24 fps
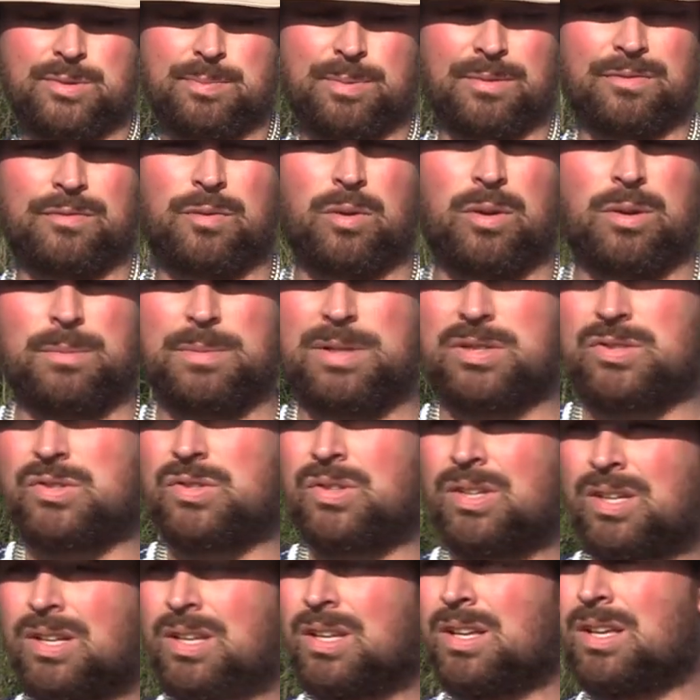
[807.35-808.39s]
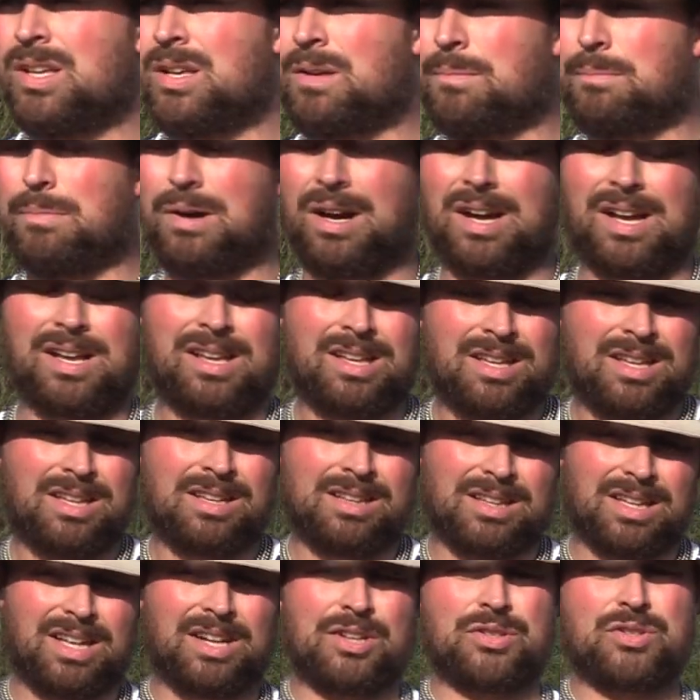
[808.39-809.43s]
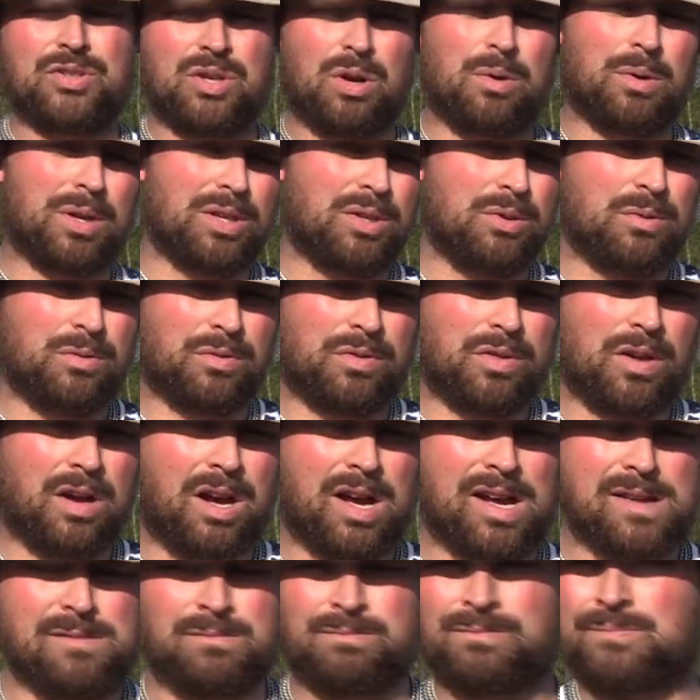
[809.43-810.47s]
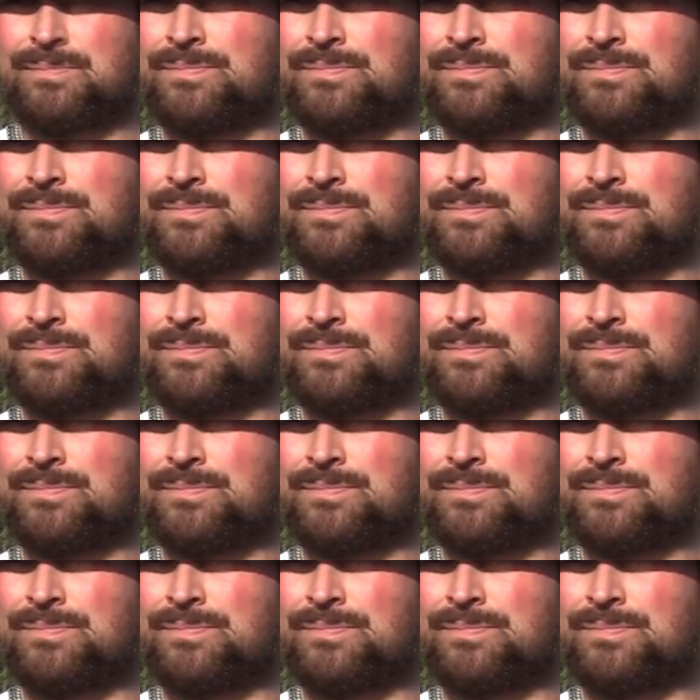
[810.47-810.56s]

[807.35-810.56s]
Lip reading: this performance, but let us know what you thought.